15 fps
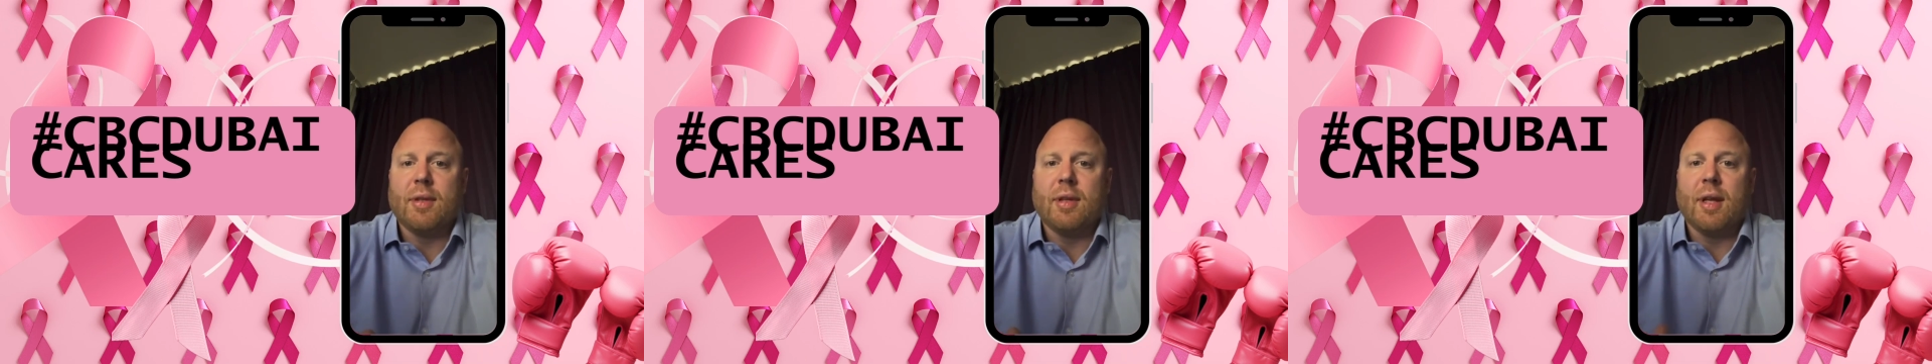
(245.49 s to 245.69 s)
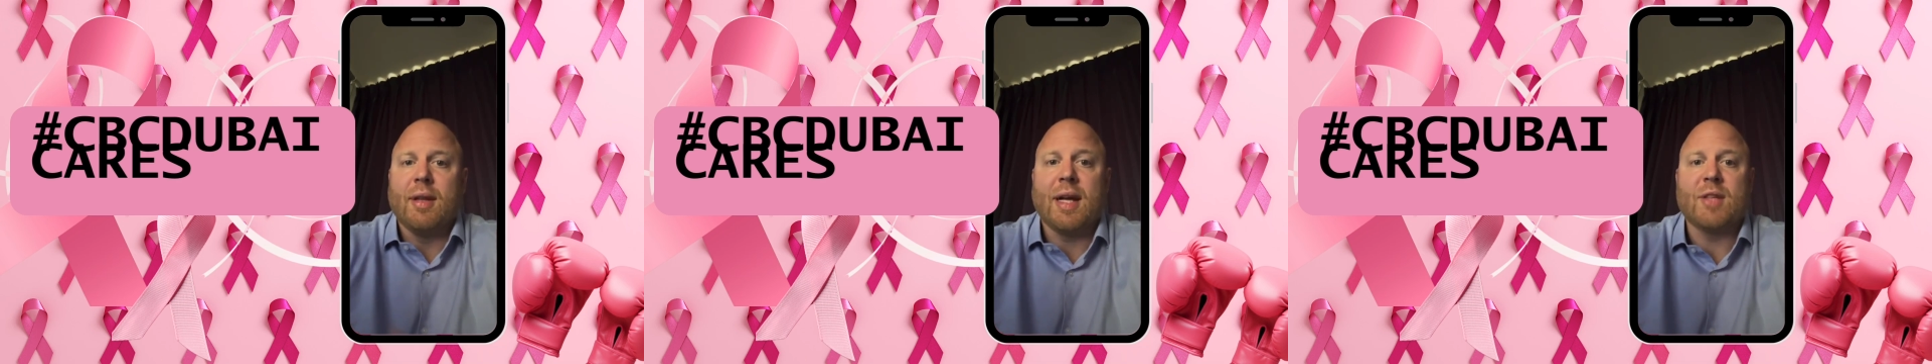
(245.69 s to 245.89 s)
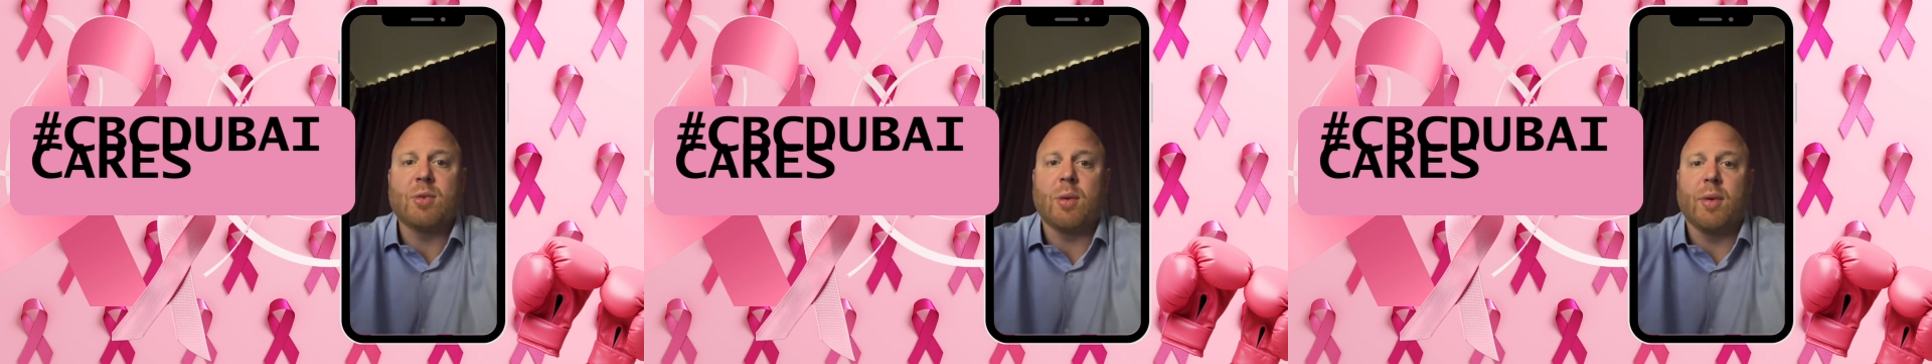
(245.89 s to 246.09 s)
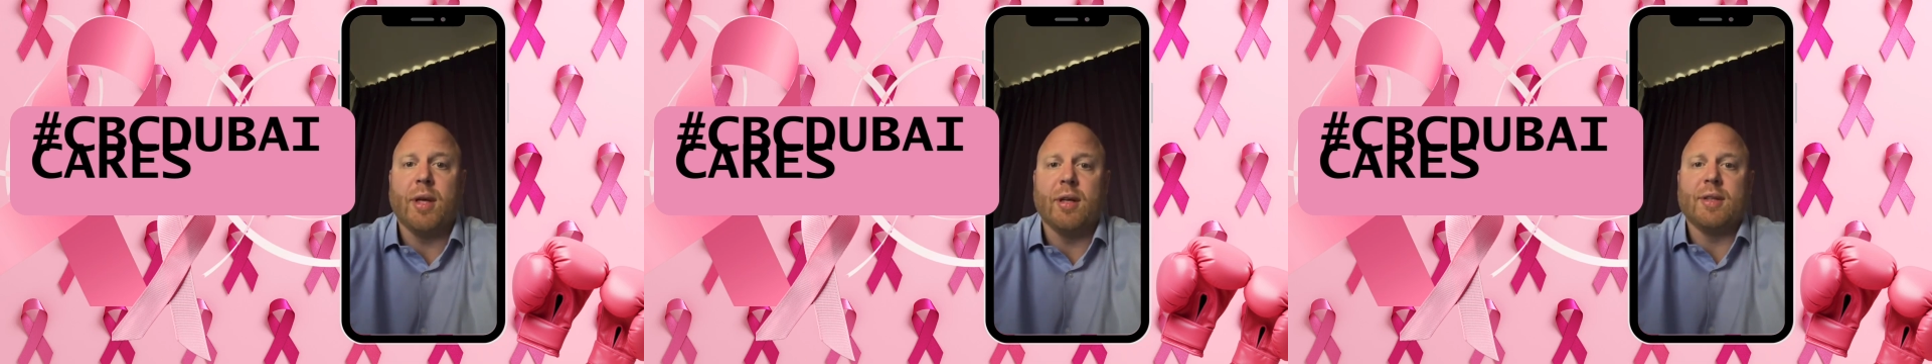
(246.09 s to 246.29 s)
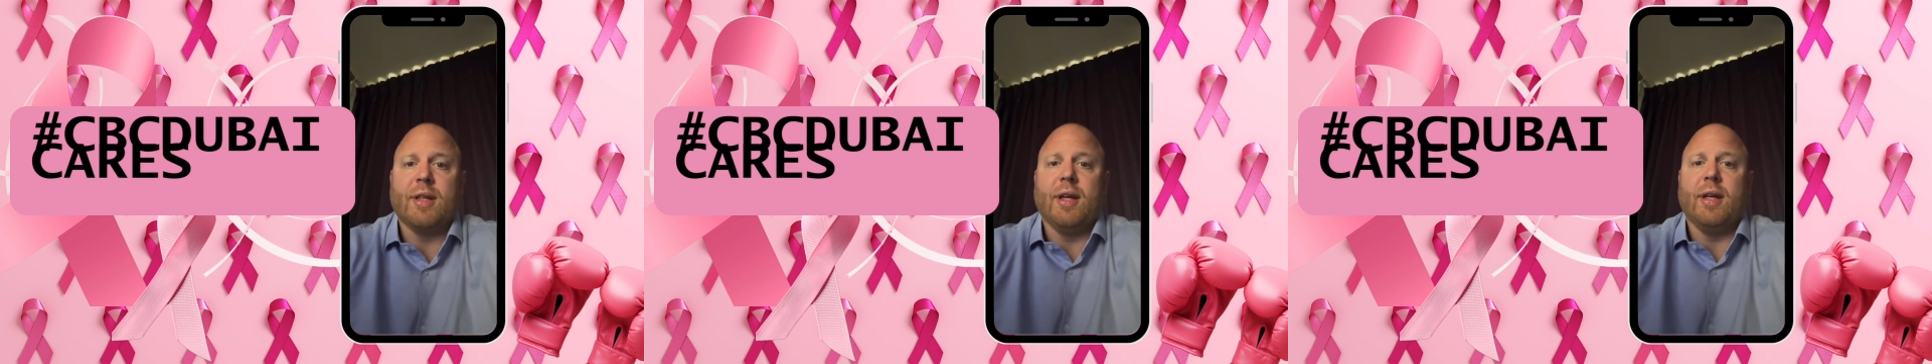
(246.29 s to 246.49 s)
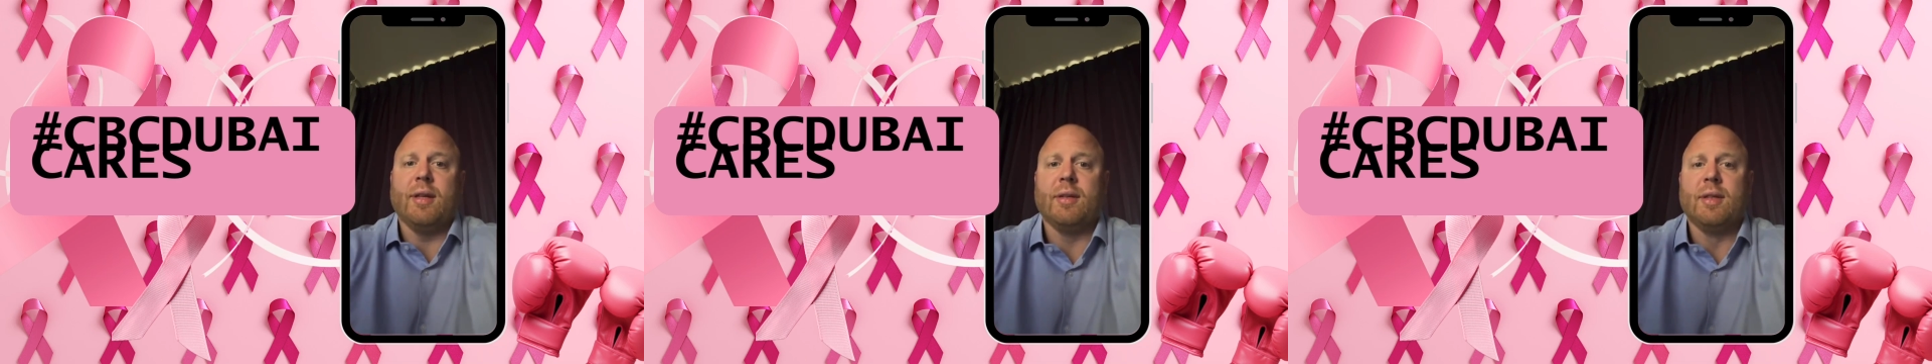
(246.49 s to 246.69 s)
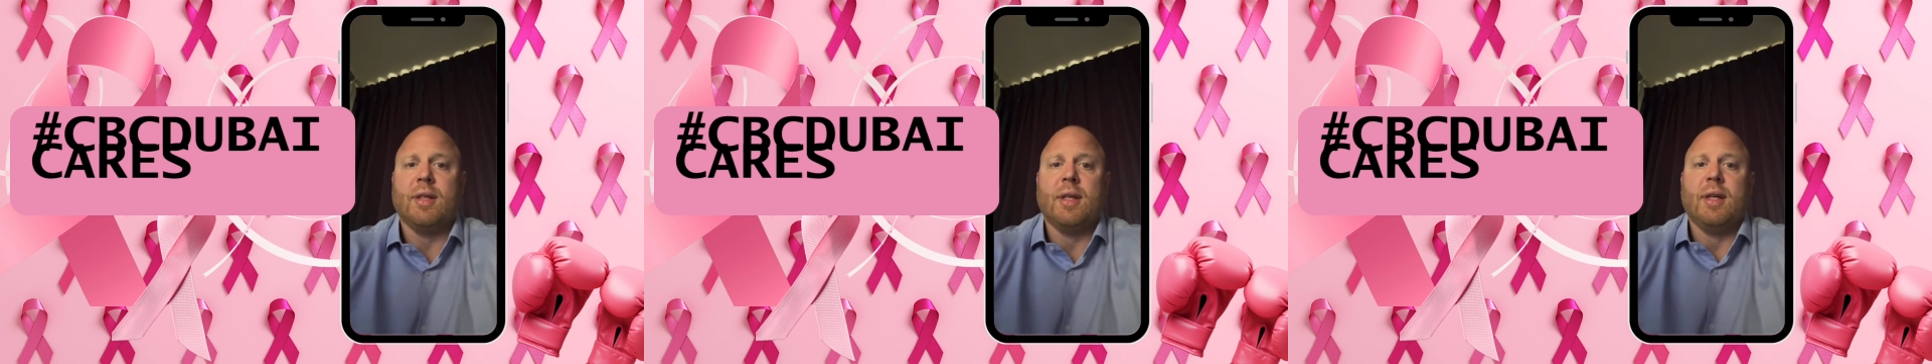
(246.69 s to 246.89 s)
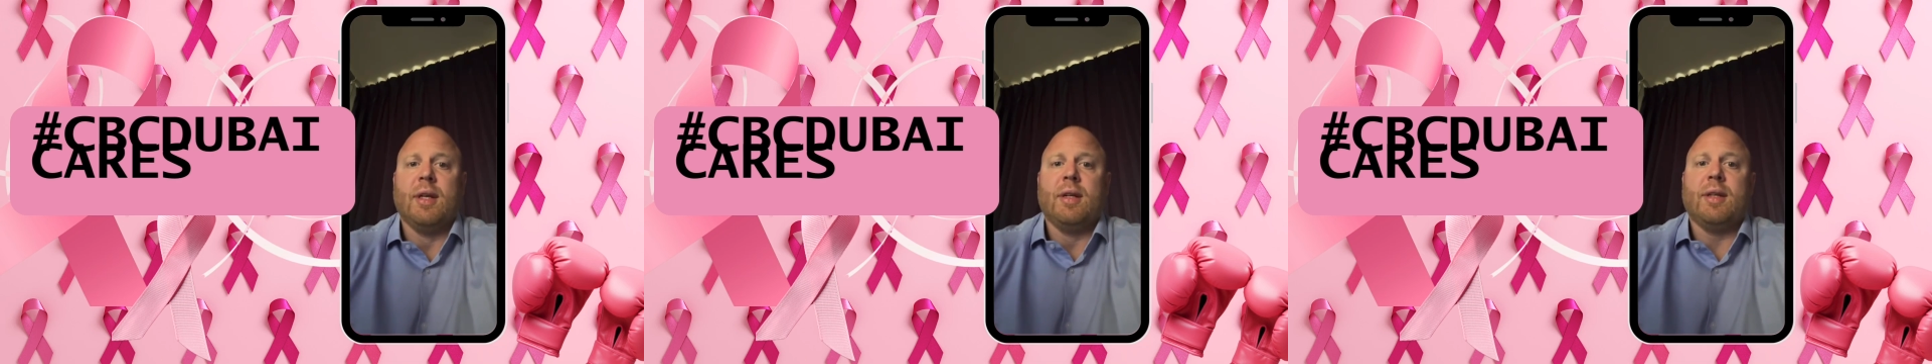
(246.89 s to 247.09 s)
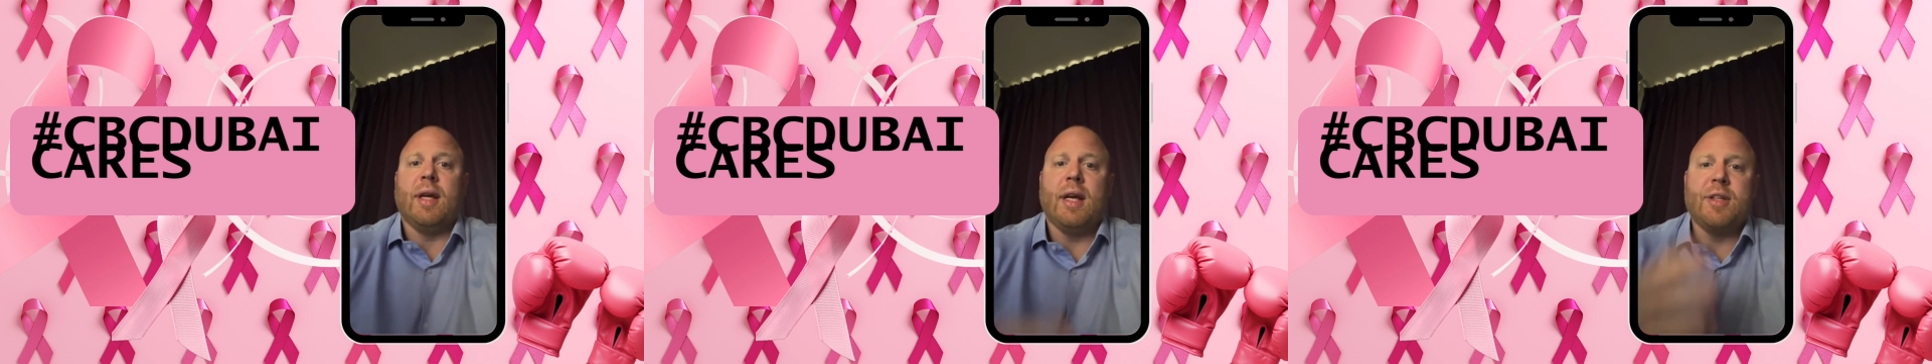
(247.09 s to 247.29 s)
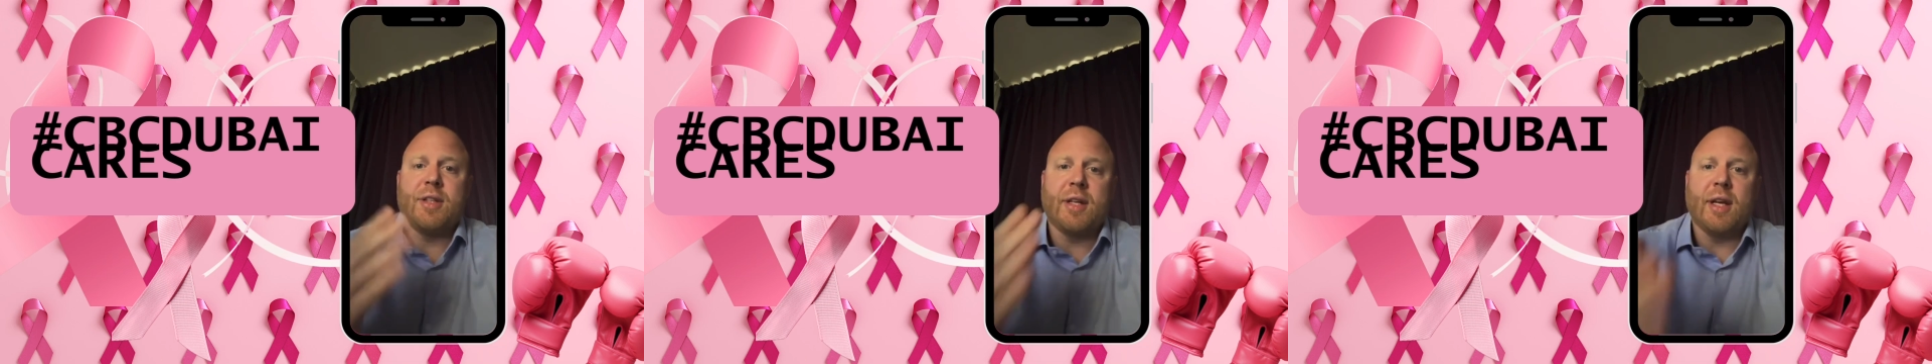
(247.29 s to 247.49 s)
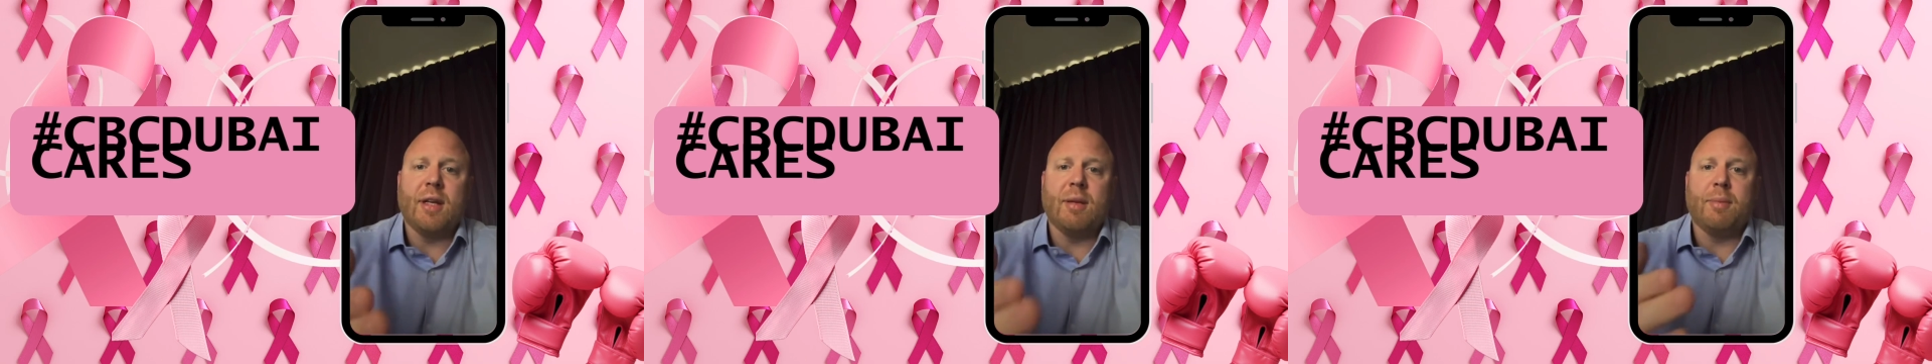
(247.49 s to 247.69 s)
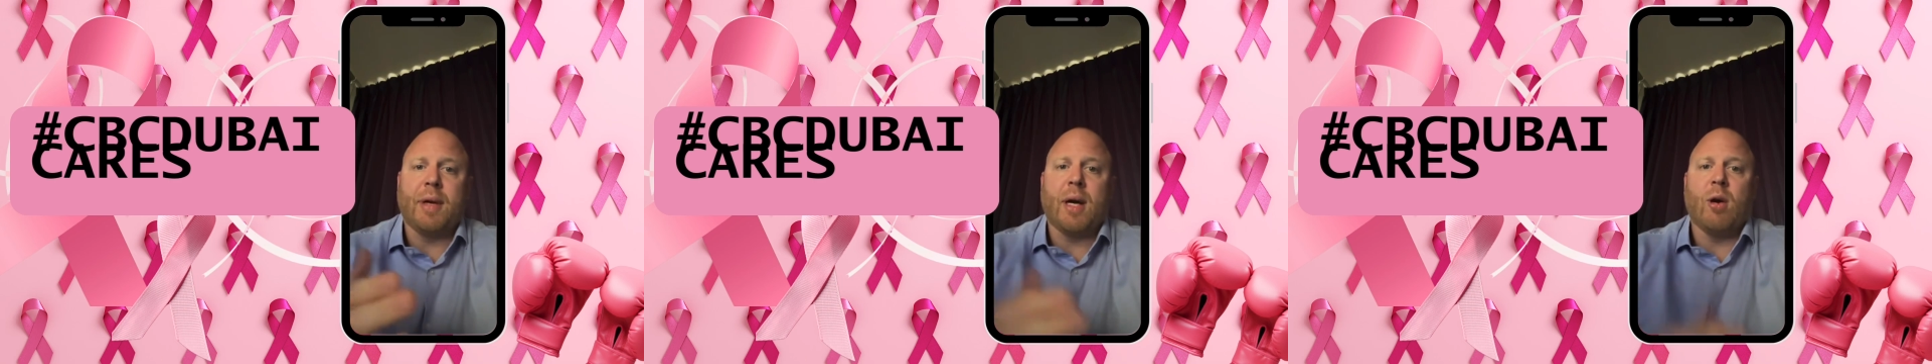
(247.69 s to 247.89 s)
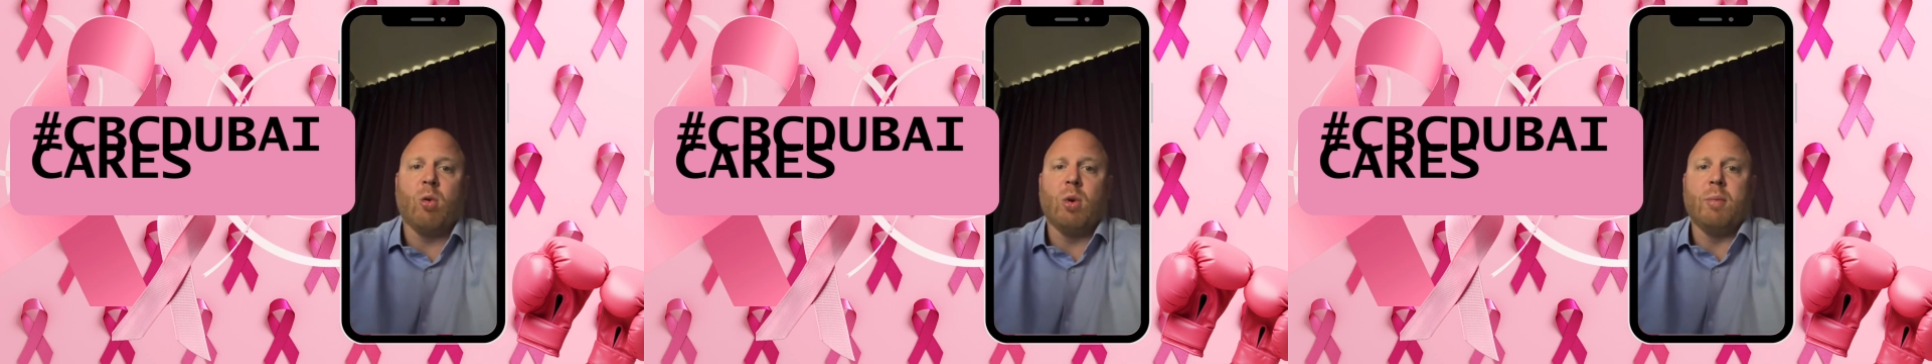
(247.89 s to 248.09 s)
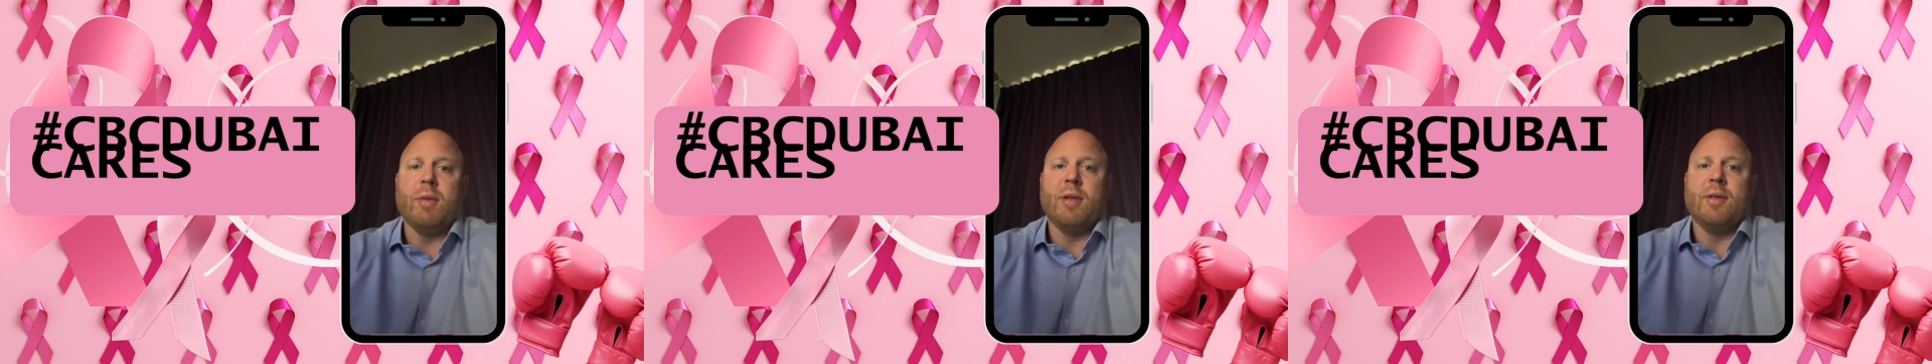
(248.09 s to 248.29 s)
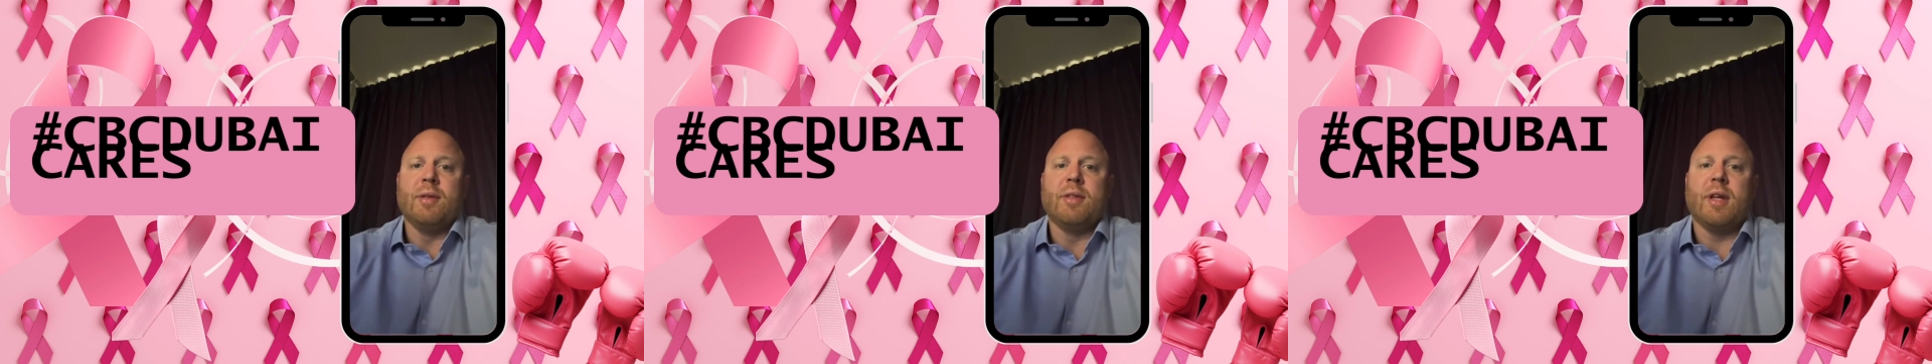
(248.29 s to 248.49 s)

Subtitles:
And that's why we're here today, to educate and empower women